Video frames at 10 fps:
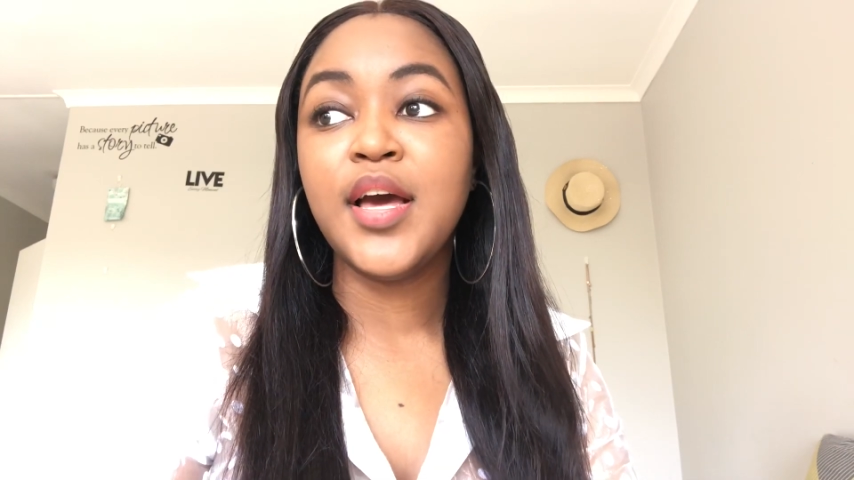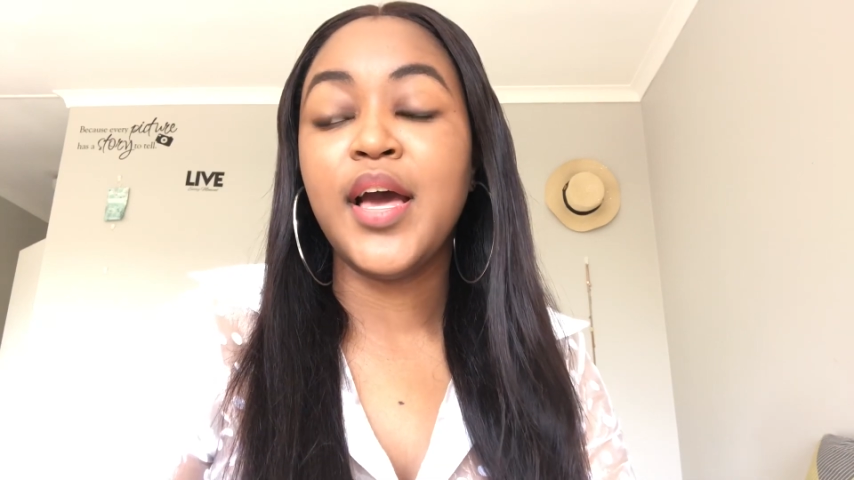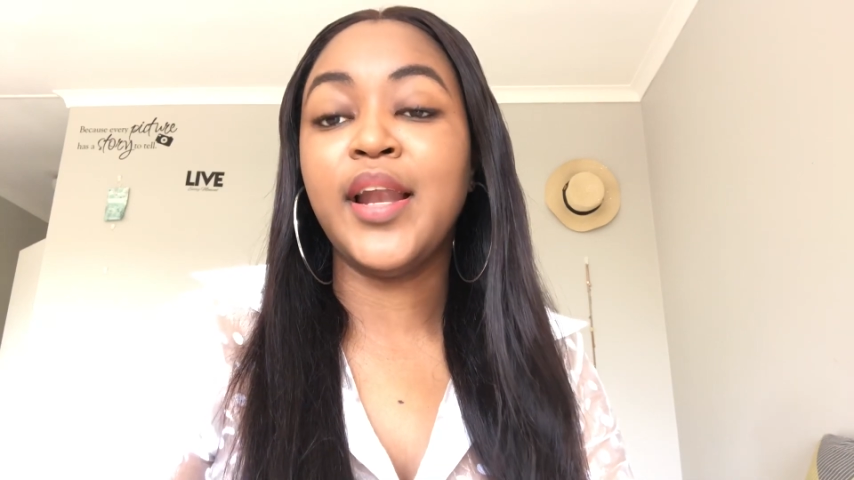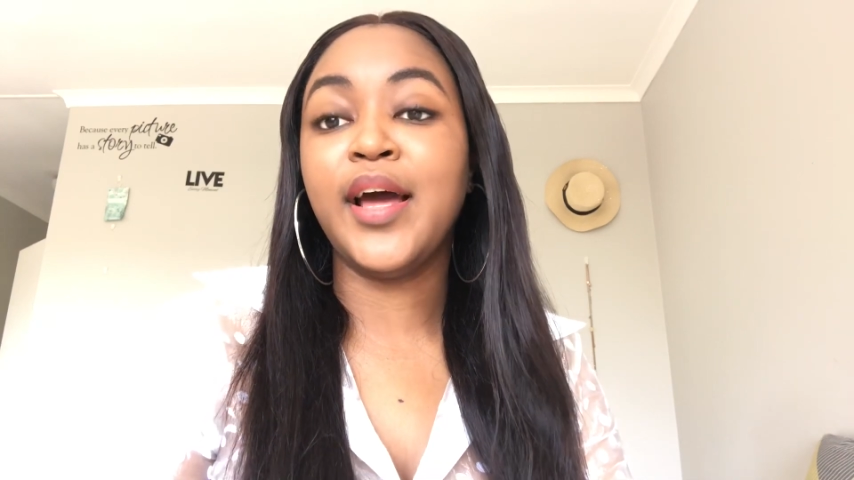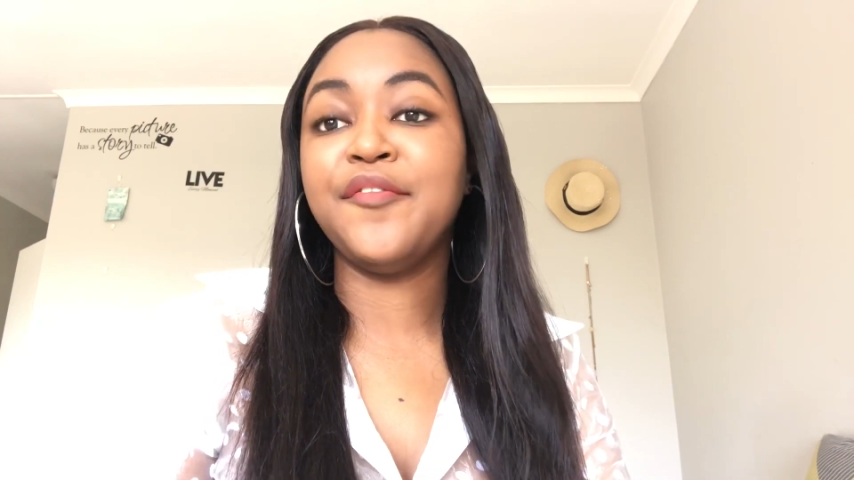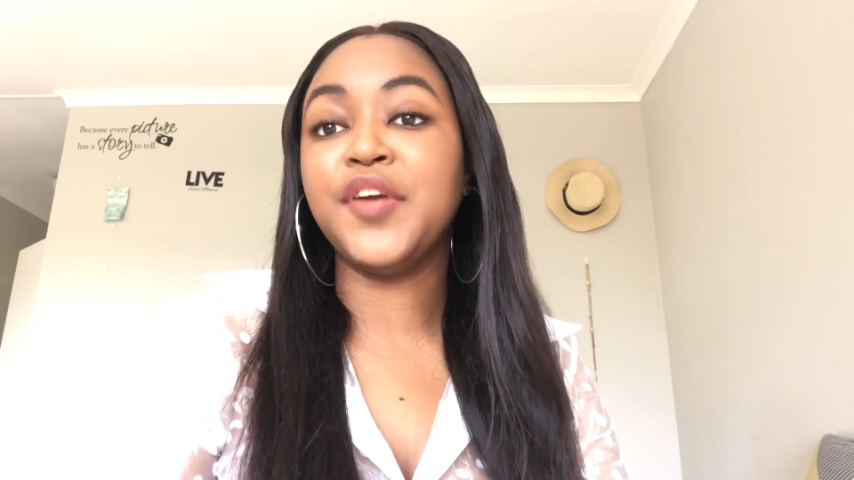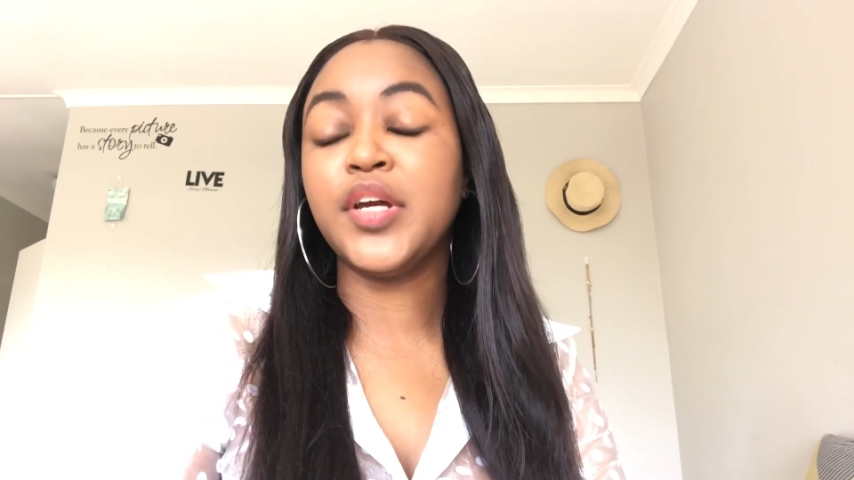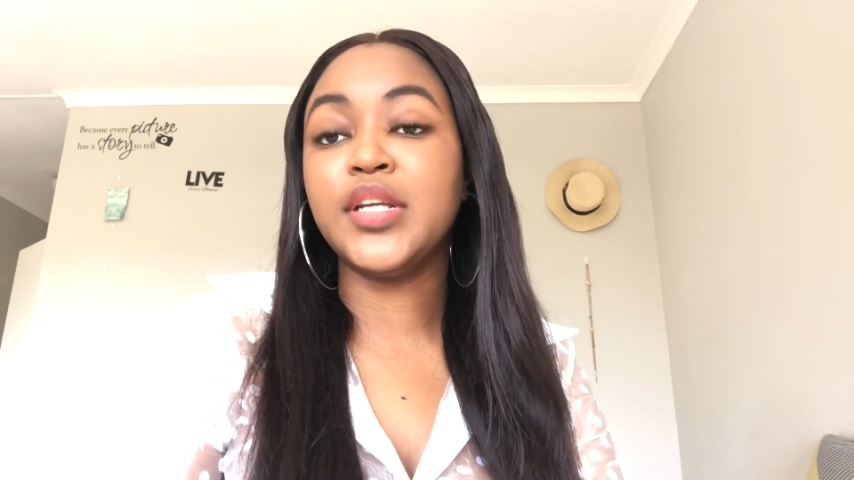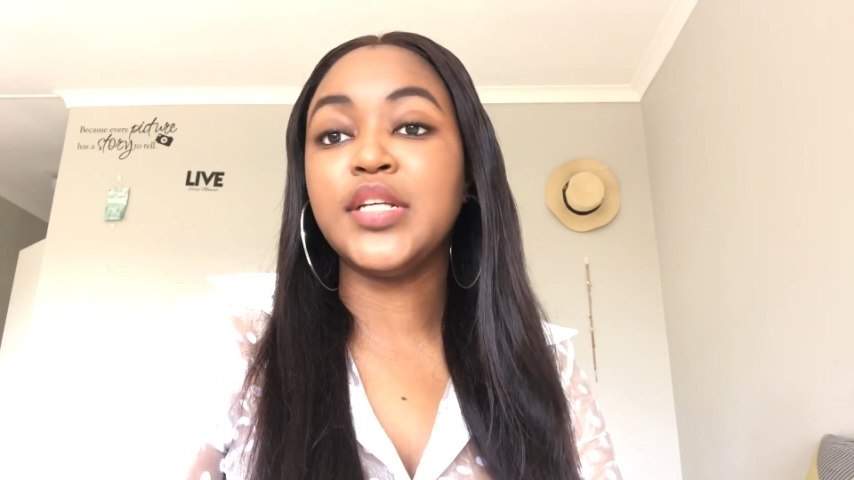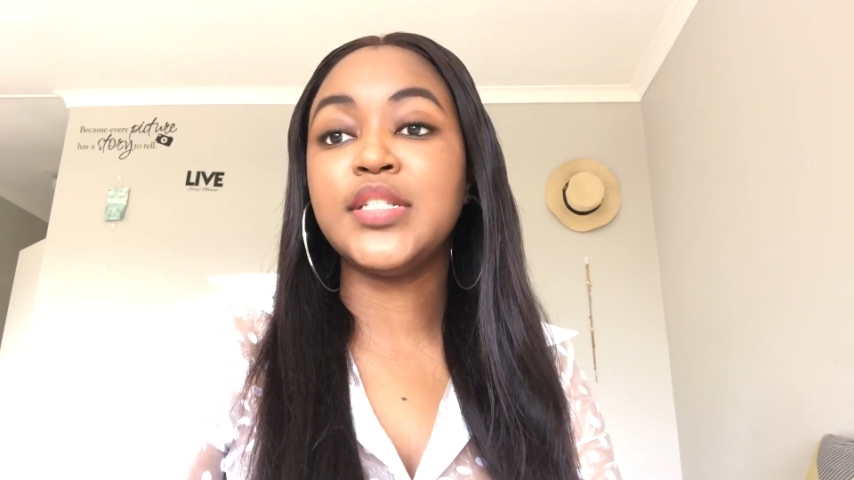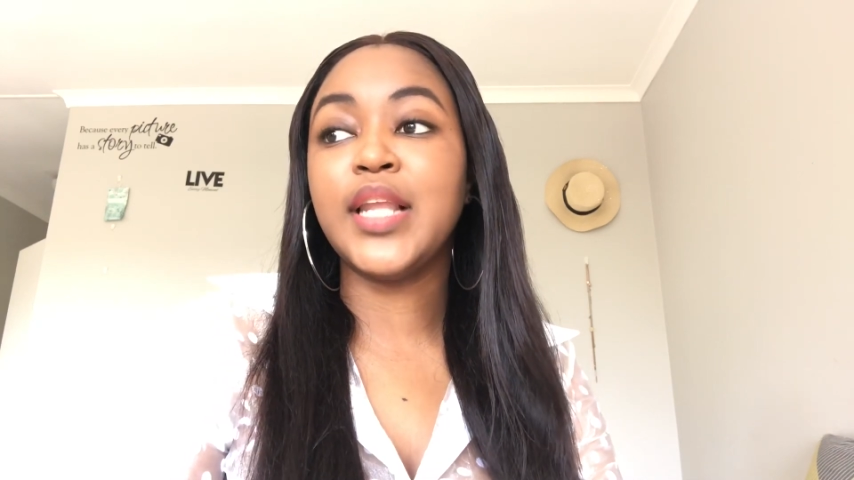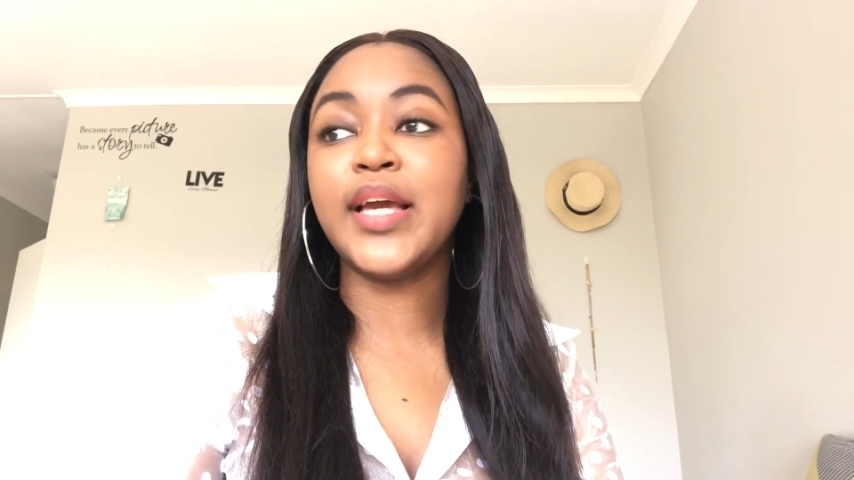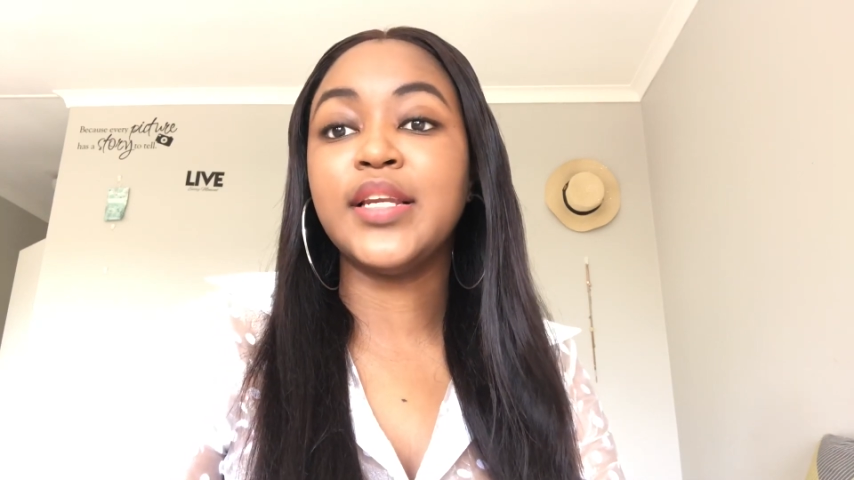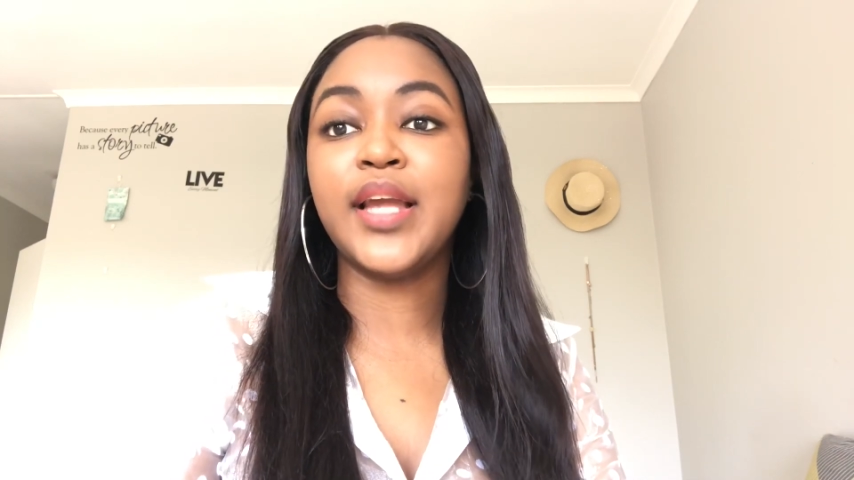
and I figured it's like